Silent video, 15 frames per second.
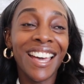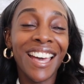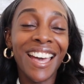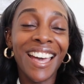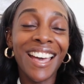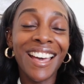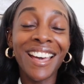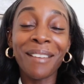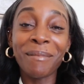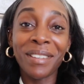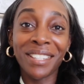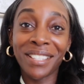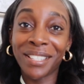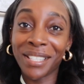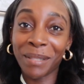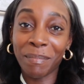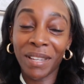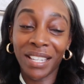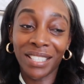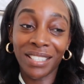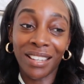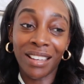I'm in a good
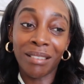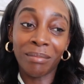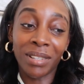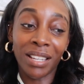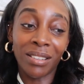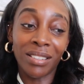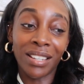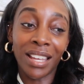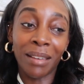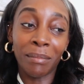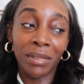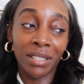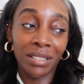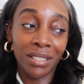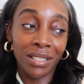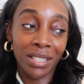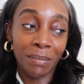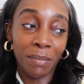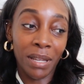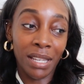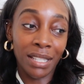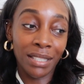space, y'all. I'm not gonna lie, I'm in a good
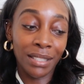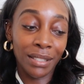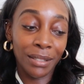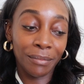space.